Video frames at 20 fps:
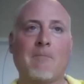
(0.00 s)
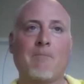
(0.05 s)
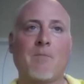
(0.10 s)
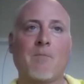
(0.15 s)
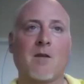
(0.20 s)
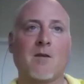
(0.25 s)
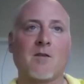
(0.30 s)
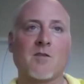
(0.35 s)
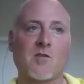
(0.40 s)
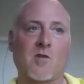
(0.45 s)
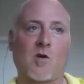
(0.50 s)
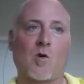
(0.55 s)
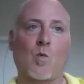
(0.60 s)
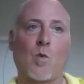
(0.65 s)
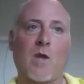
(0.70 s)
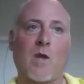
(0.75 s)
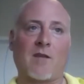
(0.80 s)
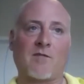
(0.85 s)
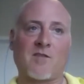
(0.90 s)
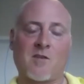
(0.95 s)
So
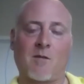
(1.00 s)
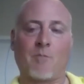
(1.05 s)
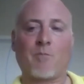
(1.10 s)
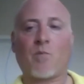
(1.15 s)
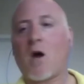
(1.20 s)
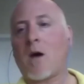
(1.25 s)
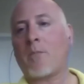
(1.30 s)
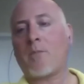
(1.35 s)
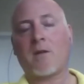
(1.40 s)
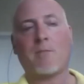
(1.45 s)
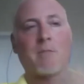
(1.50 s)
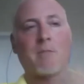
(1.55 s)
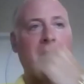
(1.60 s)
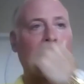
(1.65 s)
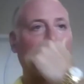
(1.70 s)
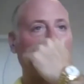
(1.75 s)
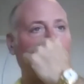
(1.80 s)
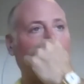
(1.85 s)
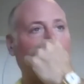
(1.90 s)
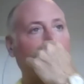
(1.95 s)
we have some property
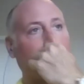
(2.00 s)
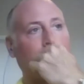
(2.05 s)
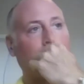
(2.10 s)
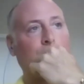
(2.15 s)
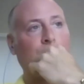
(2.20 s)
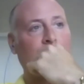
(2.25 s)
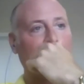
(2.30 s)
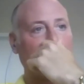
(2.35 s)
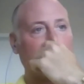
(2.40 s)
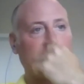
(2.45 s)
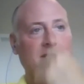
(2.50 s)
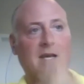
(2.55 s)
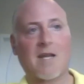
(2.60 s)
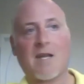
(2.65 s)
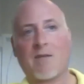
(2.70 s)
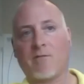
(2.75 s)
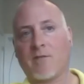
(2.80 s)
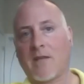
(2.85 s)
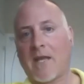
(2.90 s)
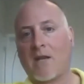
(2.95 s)
management companies that
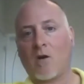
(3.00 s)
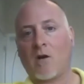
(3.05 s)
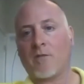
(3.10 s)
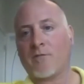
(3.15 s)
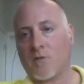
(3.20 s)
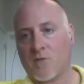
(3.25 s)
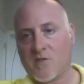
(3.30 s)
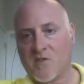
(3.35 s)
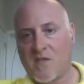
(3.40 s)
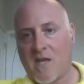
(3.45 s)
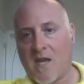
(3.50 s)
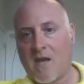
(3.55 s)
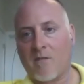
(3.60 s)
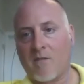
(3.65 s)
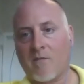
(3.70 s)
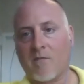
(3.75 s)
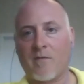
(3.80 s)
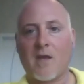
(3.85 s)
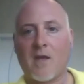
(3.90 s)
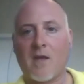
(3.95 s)
have laid off their staff
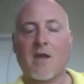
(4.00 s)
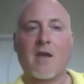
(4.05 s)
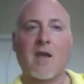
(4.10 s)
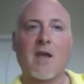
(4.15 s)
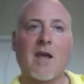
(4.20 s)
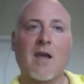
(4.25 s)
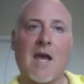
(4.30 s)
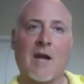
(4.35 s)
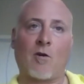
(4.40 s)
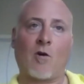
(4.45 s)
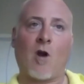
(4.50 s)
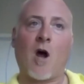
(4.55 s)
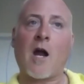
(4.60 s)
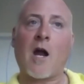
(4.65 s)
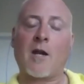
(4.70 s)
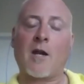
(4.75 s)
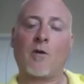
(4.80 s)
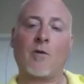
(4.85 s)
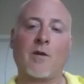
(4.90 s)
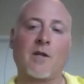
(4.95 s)
and are
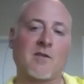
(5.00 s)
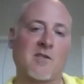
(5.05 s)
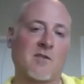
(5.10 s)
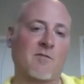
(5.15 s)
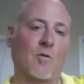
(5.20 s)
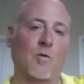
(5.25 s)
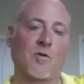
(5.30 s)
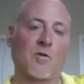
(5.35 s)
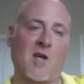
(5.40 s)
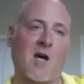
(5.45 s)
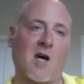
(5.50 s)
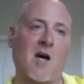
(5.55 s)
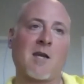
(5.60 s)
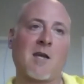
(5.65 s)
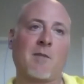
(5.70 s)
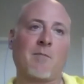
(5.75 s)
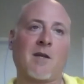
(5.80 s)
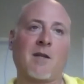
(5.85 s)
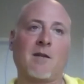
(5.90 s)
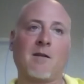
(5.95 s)
hiring us full
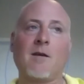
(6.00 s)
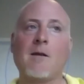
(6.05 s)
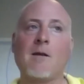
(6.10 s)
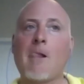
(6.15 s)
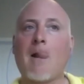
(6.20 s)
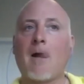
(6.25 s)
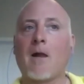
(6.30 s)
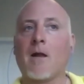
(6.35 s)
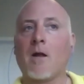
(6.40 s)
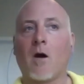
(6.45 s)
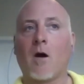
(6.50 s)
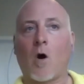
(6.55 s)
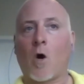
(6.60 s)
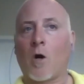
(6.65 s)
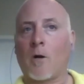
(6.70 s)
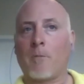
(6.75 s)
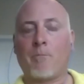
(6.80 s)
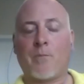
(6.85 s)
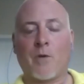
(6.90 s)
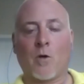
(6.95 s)
time, and
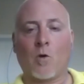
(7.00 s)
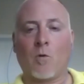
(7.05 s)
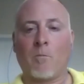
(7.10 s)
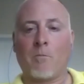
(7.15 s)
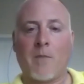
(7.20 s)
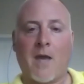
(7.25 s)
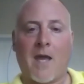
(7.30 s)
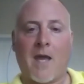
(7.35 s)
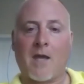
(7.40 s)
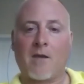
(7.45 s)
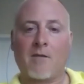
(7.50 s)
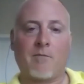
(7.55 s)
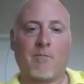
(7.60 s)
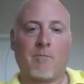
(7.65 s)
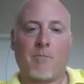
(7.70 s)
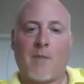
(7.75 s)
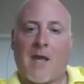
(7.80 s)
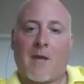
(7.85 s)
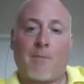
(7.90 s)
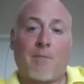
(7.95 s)
our bill may
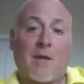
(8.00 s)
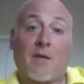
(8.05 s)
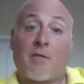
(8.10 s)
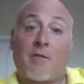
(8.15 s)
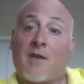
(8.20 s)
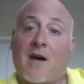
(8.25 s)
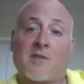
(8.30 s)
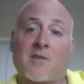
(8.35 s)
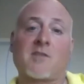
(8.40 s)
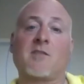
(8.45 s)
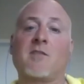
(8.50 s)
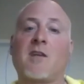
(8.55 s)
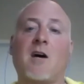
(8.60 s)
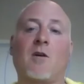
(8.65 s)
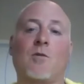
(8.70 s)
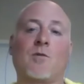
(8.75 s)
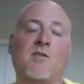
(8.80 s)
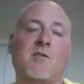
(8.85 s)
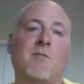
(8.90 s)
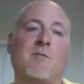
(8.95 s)
be
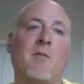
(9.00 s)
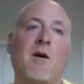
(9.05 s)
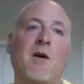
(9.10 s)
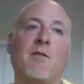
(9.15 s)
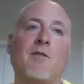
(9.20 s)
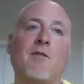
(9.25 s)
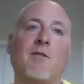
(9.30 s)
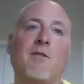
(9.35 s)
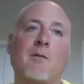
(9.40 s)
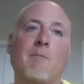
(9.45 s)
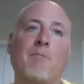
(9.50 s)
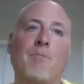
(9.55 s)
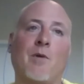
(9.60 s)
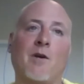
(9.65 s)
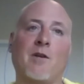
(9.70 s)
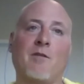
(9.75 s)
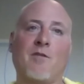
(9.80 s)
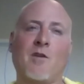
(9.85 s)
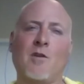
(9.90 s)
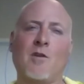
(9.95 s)
$1,000 a month, but
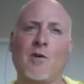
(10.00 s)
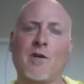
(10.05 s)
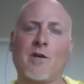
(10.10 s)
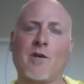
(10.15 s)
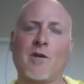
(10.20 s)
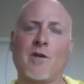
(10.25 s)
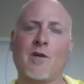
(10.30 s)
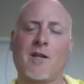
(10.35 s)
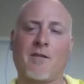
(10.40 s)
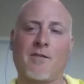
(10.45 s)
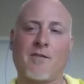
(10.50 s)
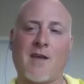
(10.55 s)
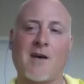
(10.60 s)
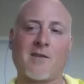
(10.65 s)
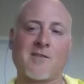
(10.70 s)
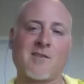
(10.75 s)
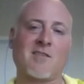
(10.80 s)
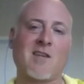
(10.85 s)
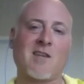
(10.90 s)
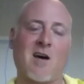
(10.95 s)
if you look at
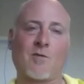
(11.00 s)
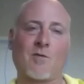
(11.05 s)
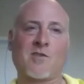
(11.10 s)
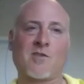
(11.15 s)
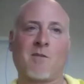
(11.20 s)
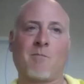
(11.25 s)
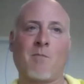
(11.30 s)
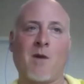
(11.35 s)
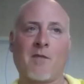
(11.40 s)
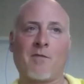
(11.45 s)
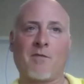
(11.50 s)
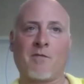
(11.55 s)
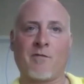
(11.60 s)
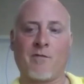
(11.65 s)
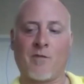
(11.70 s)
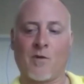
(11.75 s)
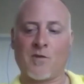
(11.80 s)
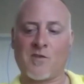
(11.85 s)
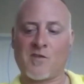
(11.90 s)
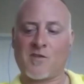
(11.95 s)
$1,000 a month
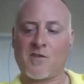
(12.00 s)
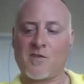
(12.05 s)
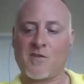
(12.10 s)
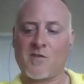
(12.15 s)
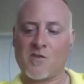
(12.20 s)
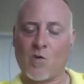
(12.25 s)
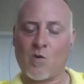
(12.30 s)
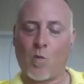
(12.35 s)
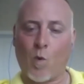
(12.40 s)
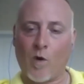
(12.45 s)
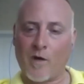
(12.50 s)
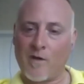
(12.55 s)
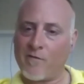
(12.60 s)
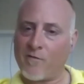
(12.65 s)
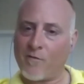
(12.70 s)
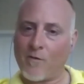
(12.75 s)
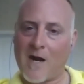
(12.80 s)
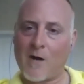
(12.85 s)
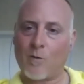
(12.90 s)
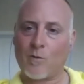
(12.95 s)
versus
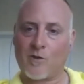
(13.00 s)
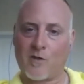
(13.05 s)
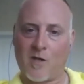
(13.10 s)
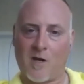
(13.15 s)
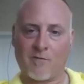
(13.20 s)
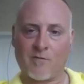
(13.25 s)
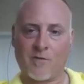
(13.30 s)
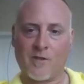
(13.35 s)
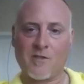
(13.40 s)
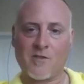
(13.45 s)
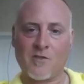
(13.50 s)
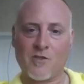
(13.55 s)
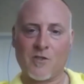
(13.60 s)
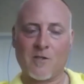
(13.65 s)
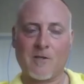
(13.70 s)
24-hour coverage,